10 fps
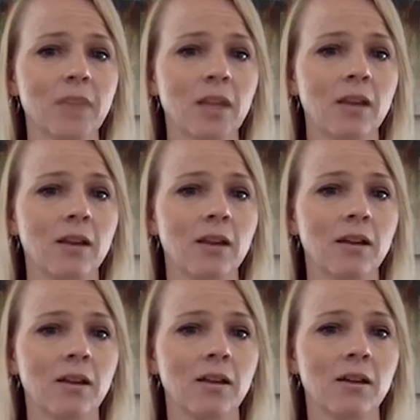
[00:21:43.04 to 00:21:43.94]

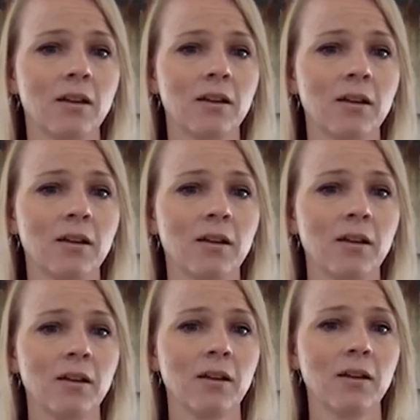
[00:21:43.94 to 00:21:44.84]

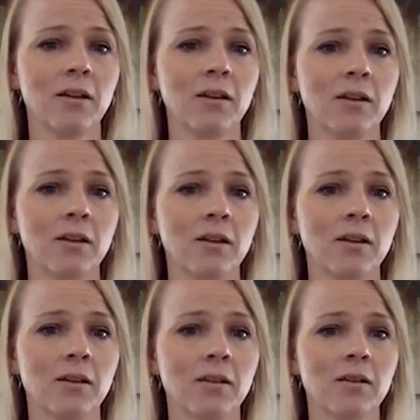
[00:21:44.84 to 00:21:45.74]

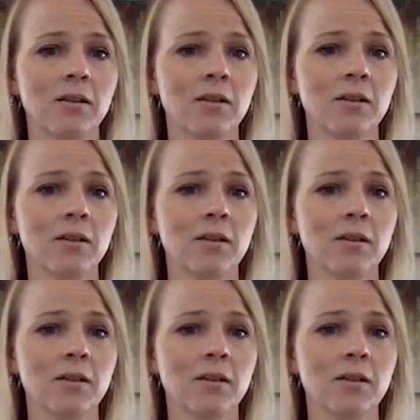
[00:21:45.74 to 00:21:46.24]
[no speech]